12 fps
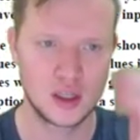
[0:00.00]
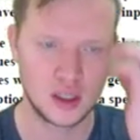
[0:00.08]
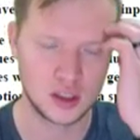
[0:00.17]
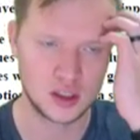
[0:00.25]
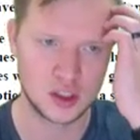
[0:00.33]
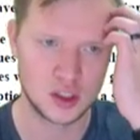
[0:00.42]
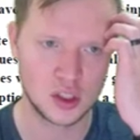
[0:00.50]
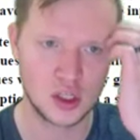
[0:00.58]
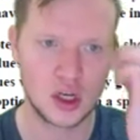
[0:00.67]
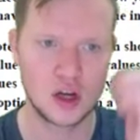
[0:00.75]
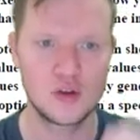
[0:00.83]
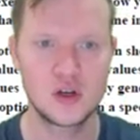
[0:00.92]
It's
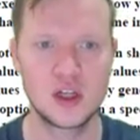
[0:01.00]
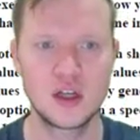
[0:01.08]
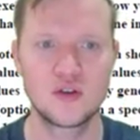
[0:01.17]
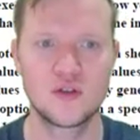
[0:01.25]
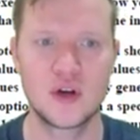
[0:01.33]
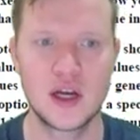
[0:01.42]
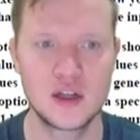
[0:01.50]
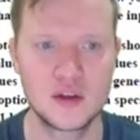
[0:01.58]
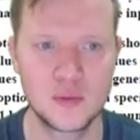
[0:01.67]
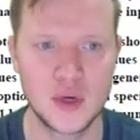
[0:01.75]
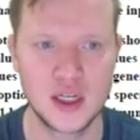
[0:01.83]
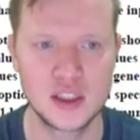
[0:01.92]
only
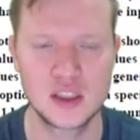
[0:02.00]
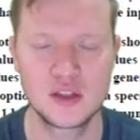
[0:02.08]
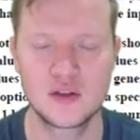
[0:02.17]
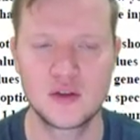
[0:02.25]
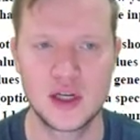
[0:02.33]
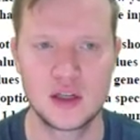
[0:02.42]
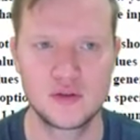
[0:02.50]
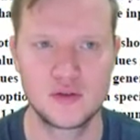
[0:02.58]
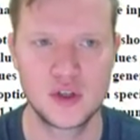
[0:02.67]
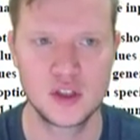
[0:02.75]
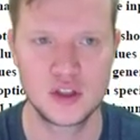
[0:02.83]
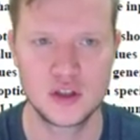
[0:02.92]
randomizing the rand
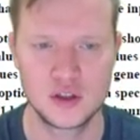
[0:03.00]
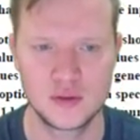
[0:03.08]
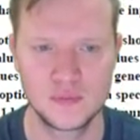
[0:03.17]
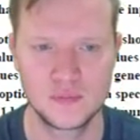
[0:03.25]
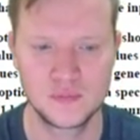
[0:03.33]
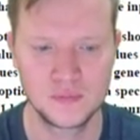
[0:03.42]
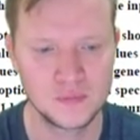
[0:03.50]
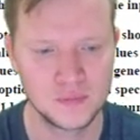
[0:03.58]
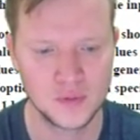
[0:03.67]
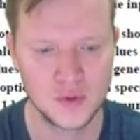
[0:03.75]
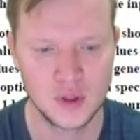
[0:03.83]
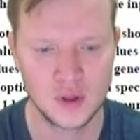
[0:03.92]
function.
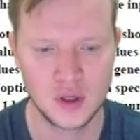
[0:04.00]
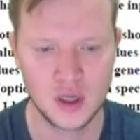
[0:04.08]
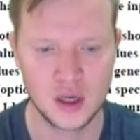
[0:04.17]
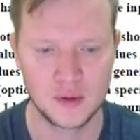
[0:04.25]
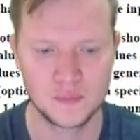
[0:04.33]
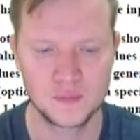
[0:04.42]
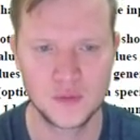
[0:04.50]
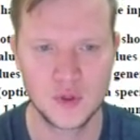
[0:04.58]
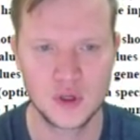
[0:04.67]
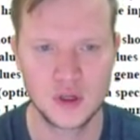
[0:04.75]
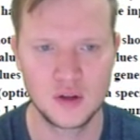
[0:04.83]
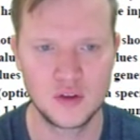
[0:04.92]
Okay.
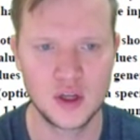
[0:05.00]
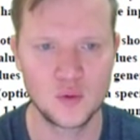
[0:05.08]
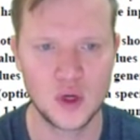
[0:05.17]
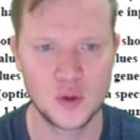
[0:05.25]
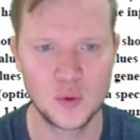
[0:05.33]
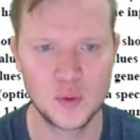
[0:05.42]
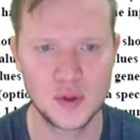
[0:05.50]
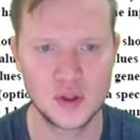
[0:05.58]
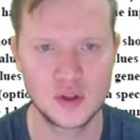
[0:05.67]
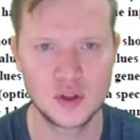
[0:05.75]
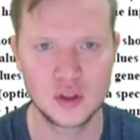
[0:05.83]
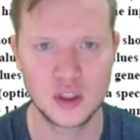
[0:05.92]
And then what we will
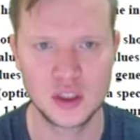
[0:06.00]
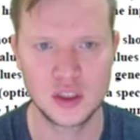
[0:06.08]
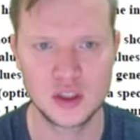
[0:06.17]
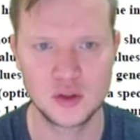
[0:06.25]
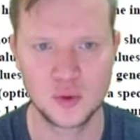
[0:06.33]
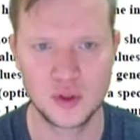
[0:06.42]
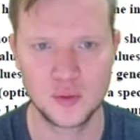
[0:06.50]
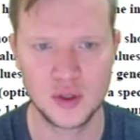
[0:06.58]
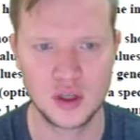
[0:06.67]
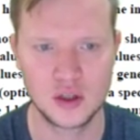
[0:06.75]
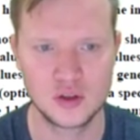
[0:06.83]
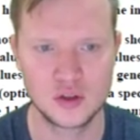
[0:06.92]
do is when we
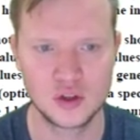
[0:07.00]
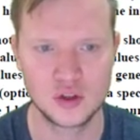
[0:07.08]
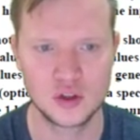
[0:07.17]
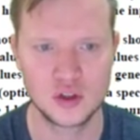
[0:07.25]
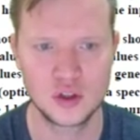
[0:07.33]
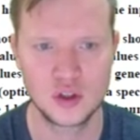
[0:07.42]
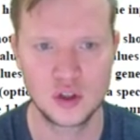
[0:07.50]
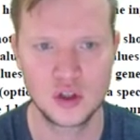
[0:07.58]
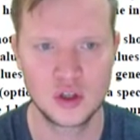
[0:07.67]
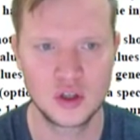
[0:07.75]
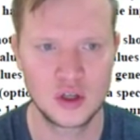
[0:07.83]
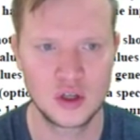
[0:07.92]
go to
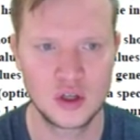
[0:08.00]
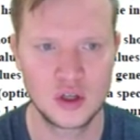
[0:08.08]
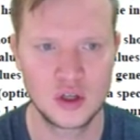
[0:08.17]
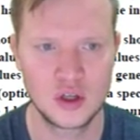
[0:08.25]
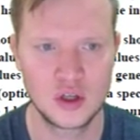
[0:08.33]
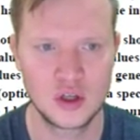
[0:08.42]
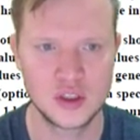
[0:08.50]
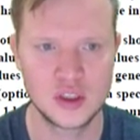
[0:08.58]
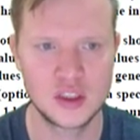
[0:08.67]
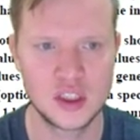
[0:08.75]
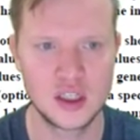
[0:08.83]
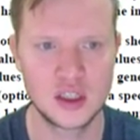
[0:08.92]
um, the
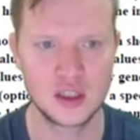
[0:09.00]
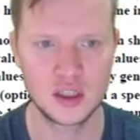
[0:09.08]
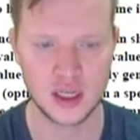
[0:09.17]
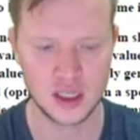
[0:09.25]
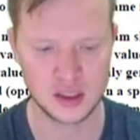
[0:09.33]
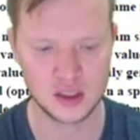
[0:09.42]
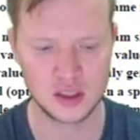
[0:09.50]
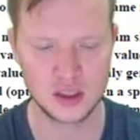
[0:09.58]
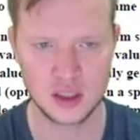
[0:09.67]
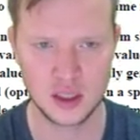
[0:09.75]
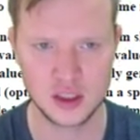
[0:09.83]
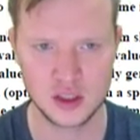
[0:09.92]
second case,
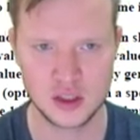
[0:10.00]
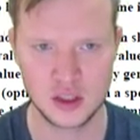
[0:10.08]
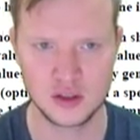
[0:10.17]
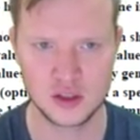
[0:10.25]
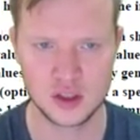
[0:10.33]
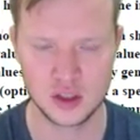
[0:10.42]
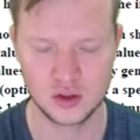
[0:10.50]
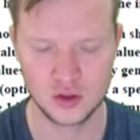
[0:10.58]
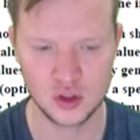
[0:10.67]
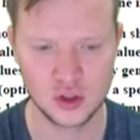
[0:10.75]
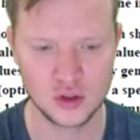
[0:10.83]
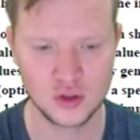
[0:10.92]
case it's a
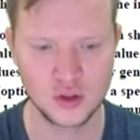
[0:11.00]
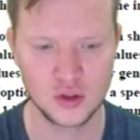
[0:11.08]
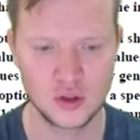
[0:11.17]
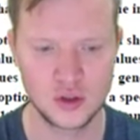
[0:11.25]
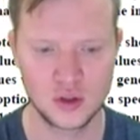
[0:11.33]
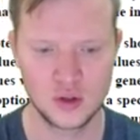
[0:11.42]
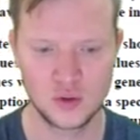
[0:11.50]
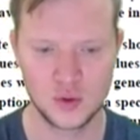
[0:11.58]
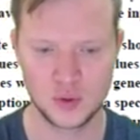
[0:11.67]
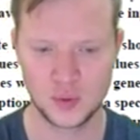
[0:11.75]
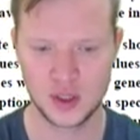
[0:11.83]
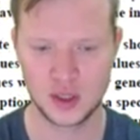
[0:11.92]
2,
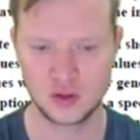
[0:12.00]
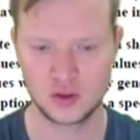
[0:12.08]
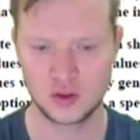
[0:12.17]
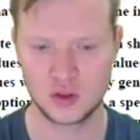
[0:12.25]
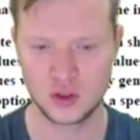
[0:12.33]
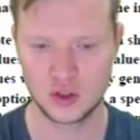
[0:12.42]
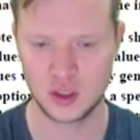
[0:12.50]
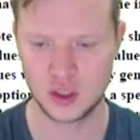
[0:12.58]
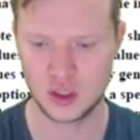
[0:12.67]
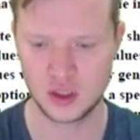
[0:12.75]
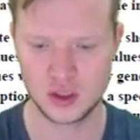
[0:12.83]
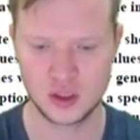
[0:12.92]
what we're going to do
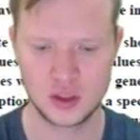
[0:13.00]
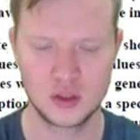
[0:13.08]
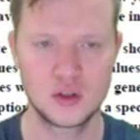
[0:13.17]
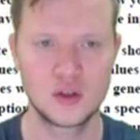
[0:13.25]
is